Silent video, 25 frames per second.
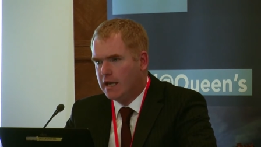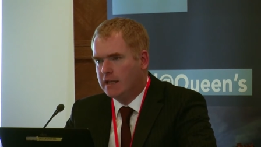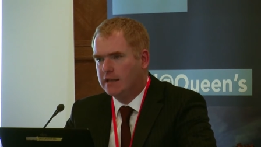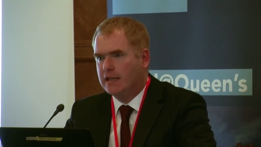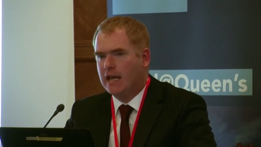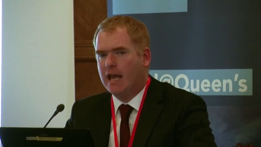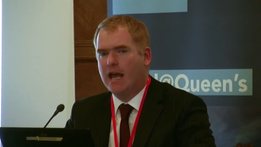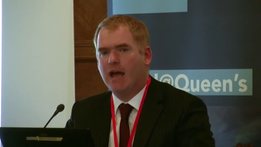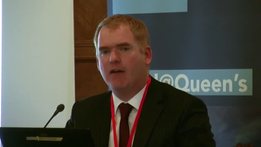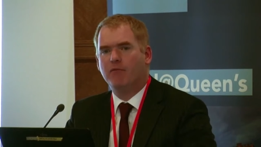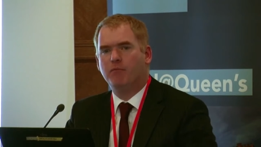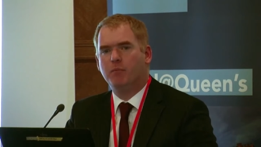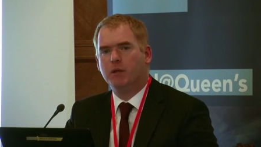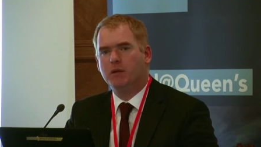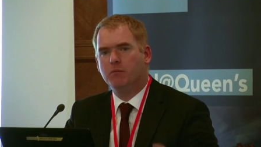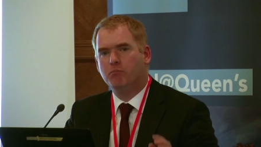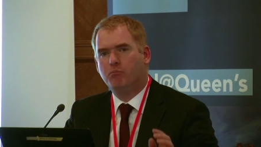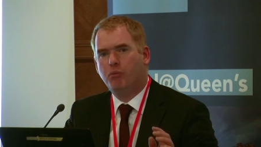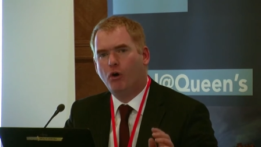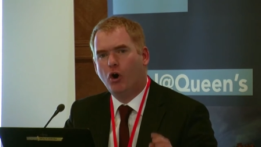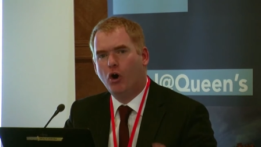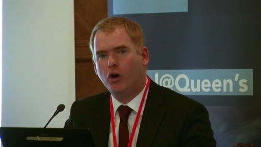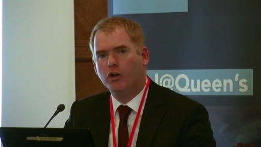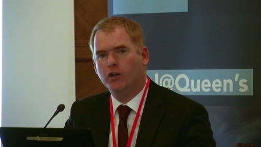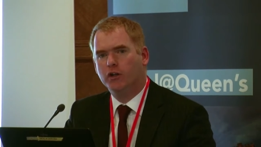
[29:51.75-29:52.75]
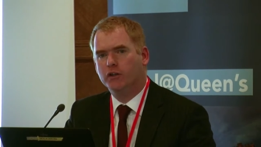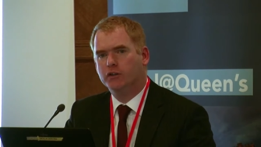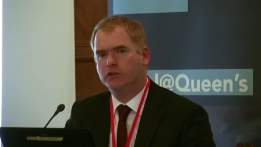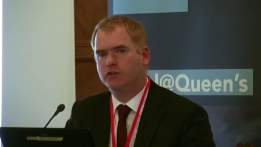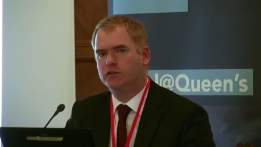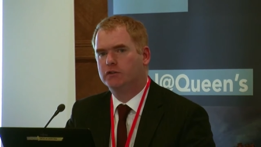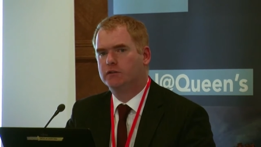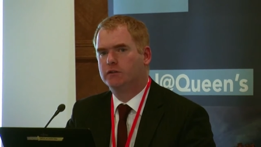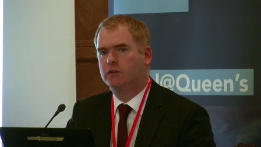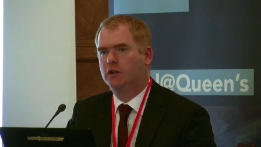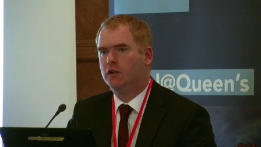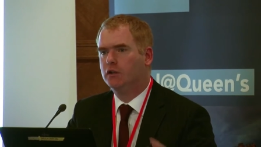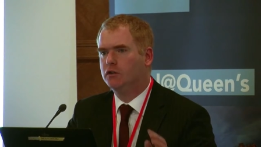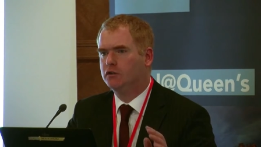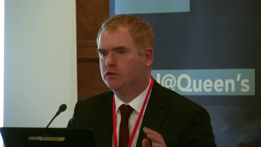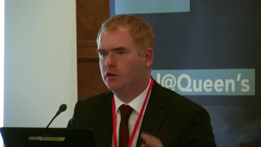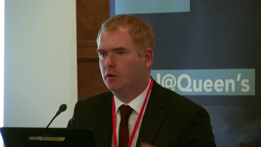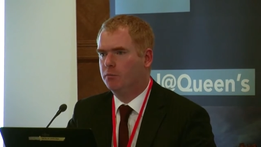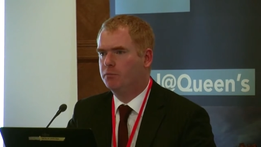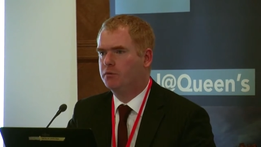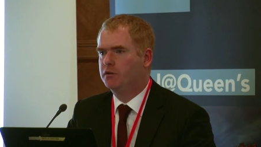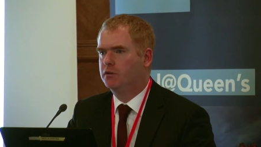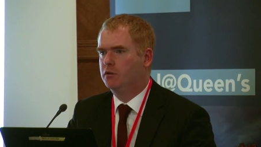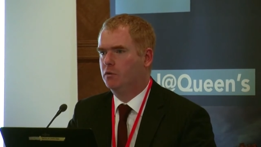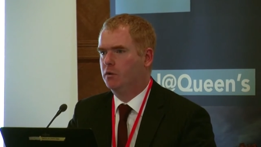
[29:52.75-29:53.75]
they have been punished
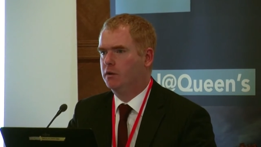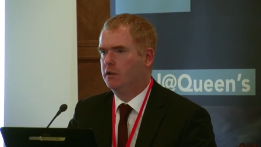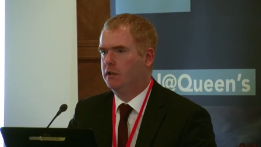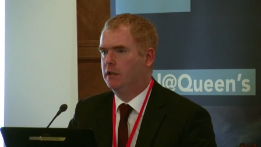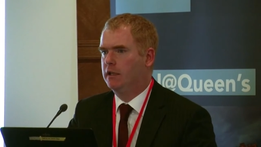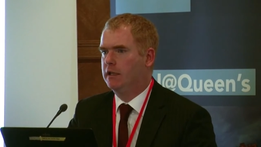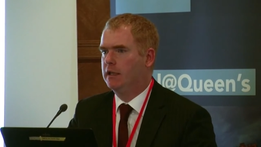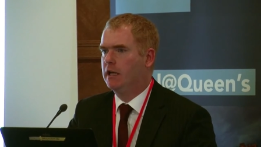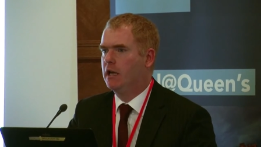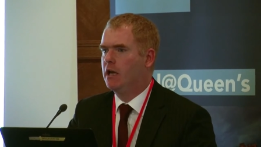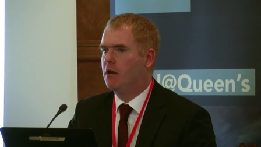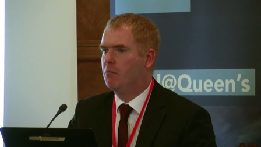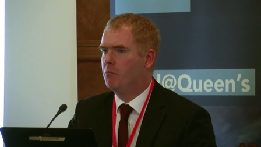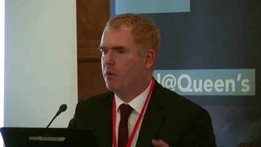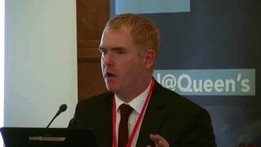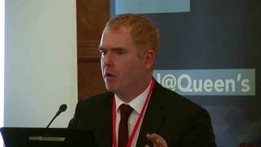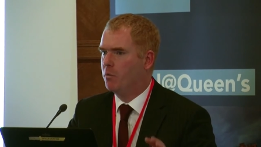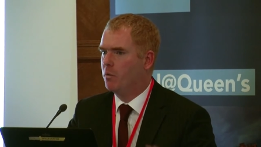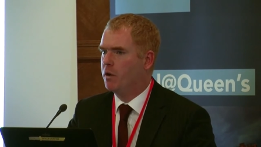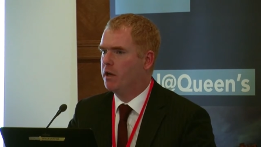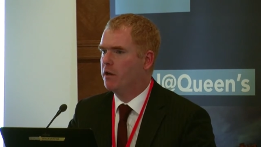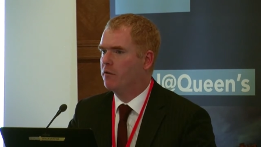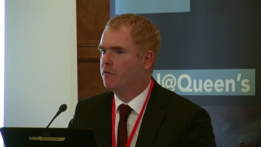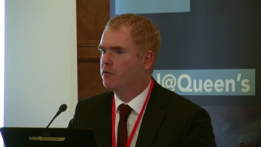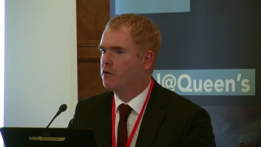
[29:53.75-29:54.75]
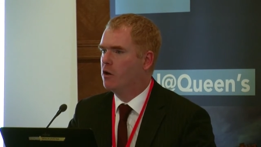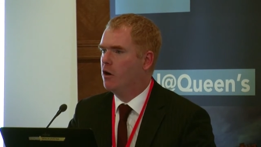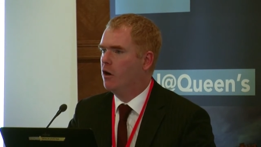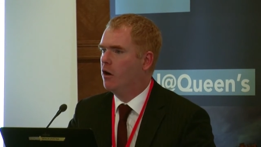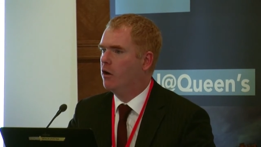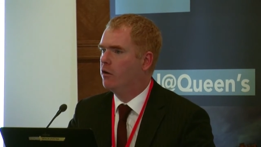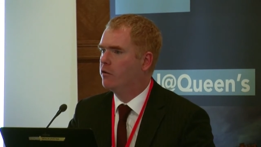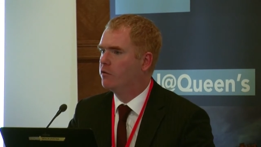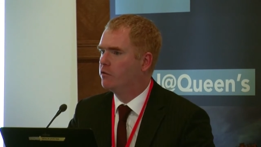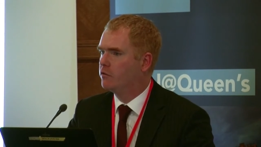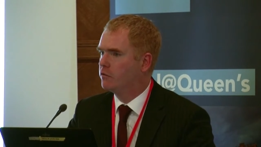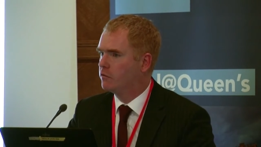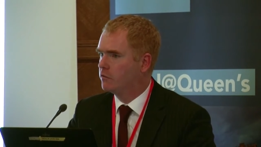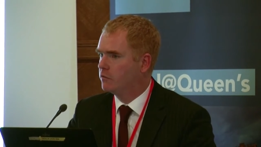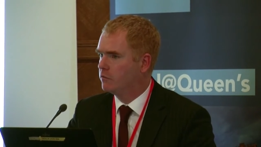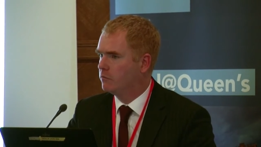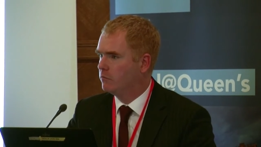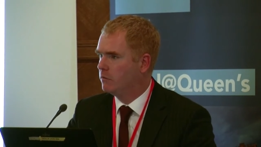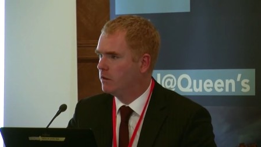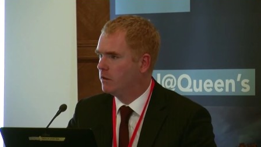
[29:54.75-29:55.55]
subsequently by way of costs.